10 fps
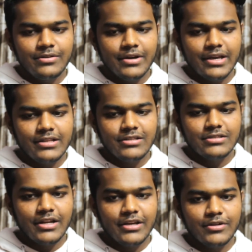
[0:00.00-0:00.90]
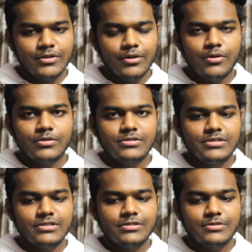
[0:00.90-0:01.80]
Okay, they just like close,
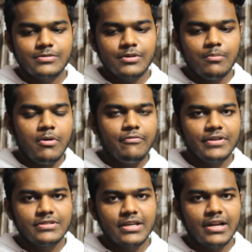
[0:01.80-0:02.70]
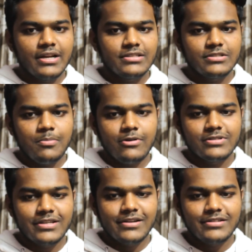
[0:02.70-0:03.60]
just you know, puffing cigarette, just
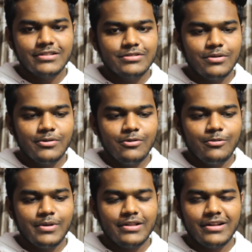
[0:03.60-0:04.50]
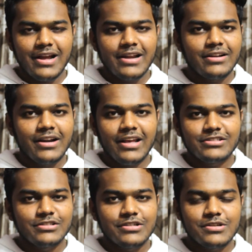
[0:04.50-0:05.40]
pausing on. It's so cool, man. The kind of
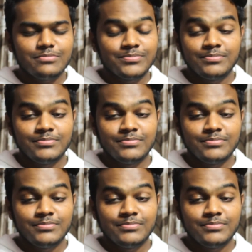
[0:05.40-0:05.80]
relationship.